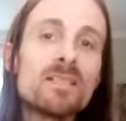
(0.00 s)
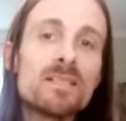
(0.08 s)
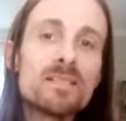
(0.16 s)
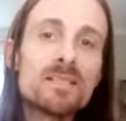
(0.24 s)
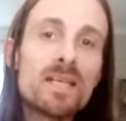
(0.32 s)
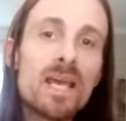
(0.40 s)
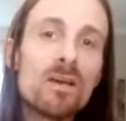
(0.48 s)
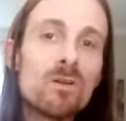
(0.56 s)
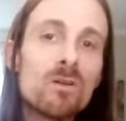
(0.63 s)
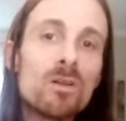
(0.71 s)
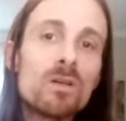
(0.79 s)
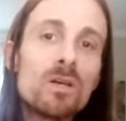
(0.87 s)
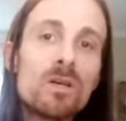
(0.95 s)
in this
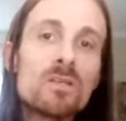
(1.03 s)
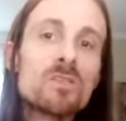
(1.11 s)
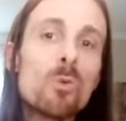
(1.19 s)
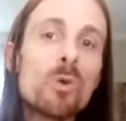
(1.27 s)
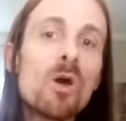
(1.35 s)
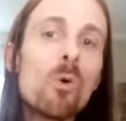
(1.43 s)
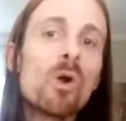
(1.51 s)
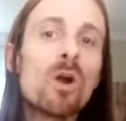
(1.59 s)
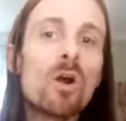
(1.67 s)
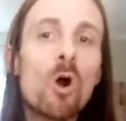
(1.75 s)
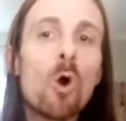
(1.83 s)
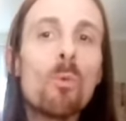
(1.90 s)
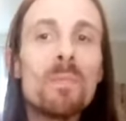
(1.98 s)
scale so we know where our
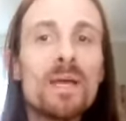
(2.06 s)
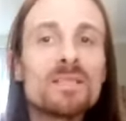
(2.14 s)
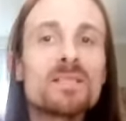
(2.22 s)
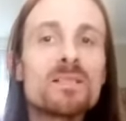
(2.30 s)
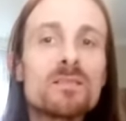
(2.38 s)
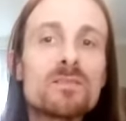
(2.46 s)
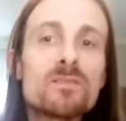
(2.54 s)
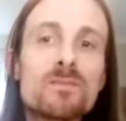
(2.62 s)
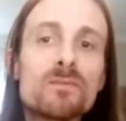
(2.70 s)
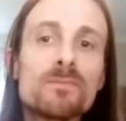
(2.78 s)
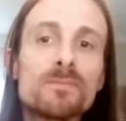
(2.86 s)
home base is.